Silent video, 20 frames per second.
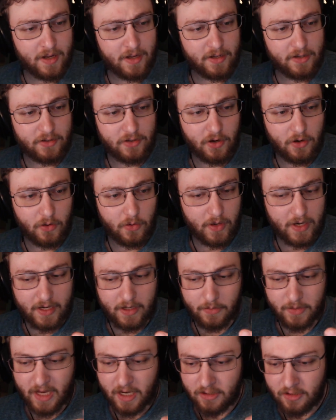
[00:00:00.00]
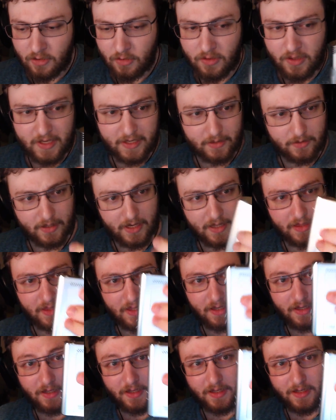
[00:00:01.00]
So we got two things. We got
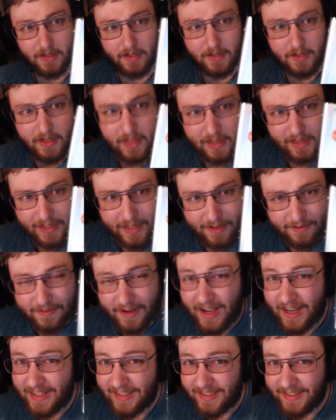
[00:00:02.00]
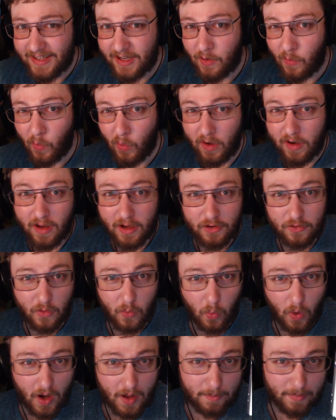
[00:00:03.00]
the Eleaf iStick
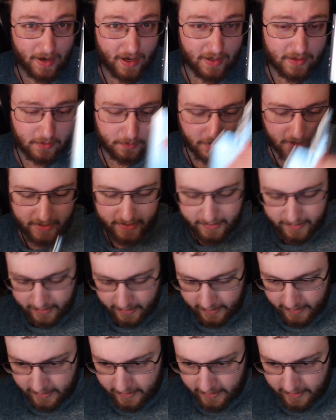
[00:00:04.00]
100 watt box mod